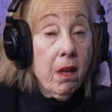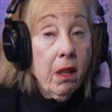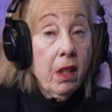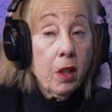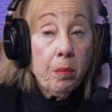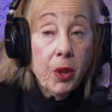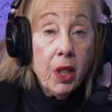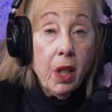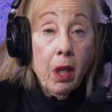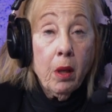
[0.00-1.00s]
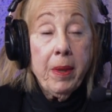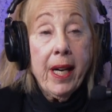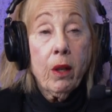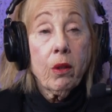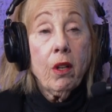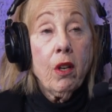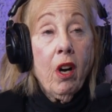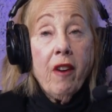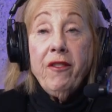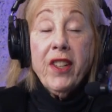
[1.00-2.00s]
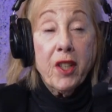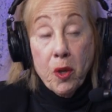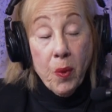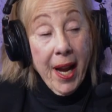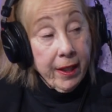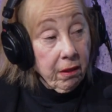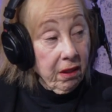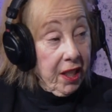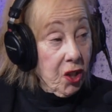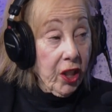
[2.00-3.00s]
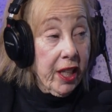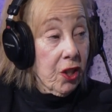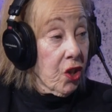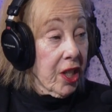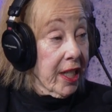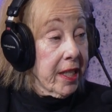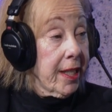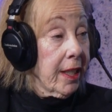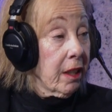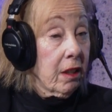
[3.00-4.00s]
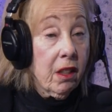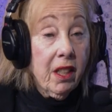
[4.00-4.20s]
in the book about a very radical education idea.